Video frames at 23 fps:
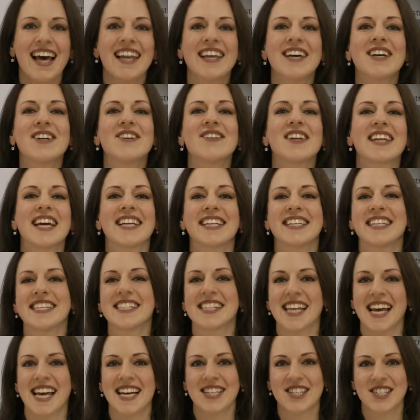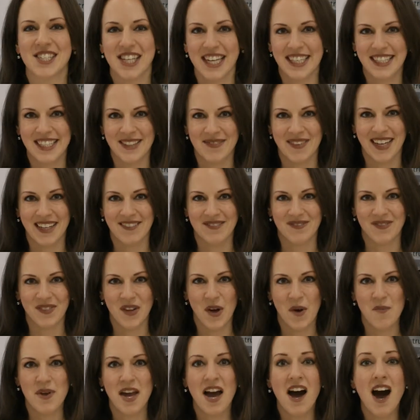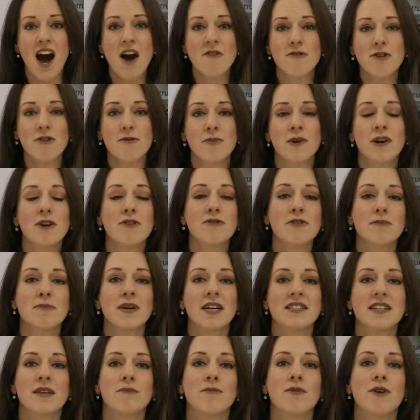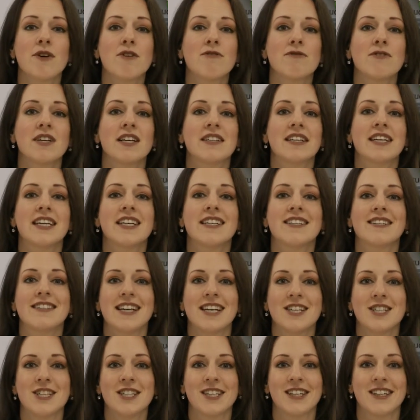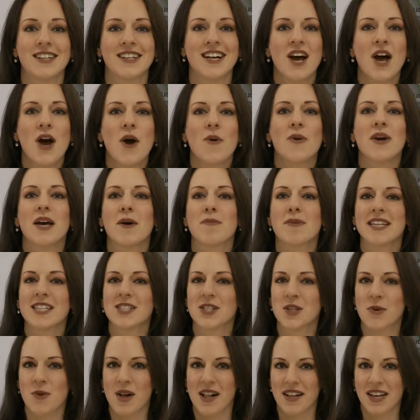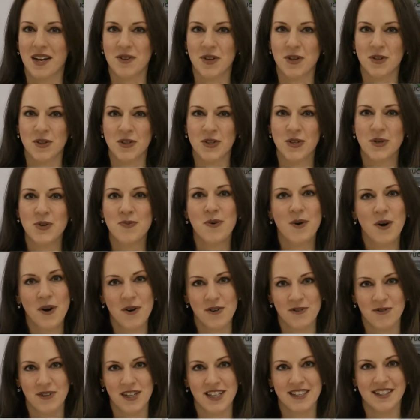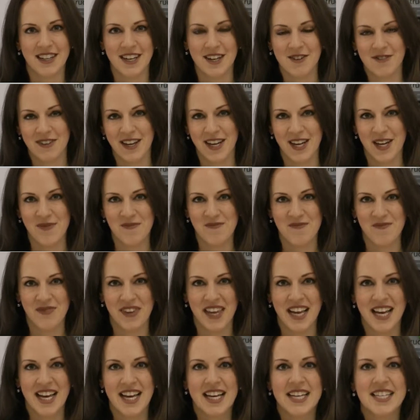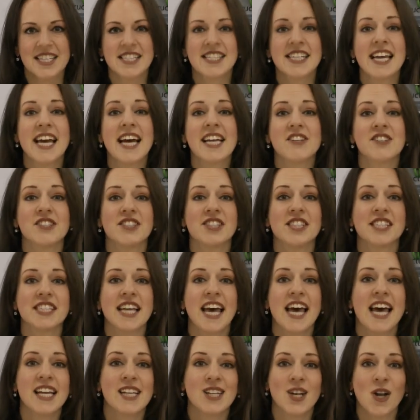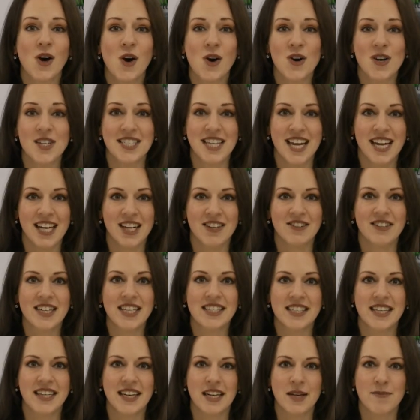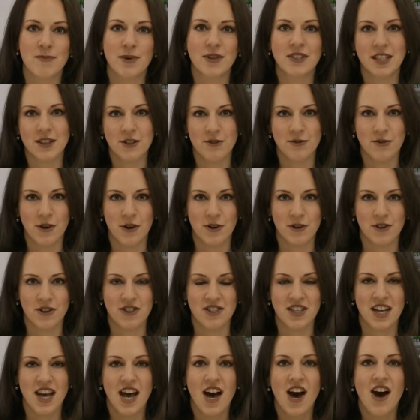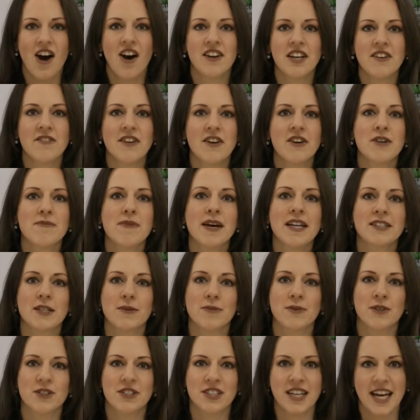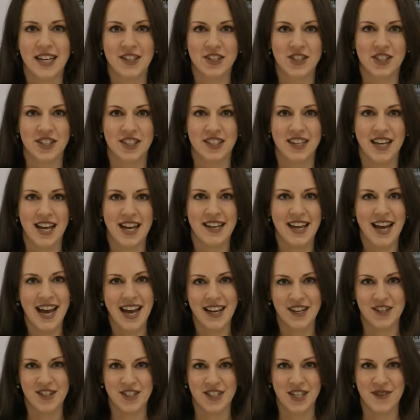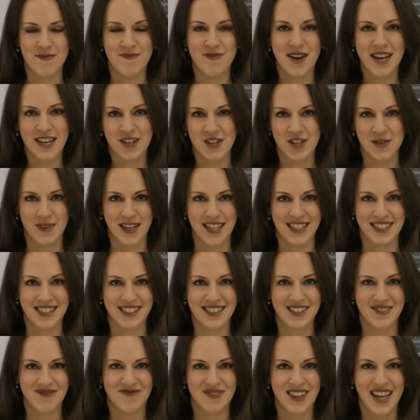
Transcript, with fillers: Hello ladies and gentlemen, on behalf of PROFIBUS and PROFINET International, we are pleased to welcome you to PROFITV. Standards and laws are increasingly putting the focus on environmental protection and energy management.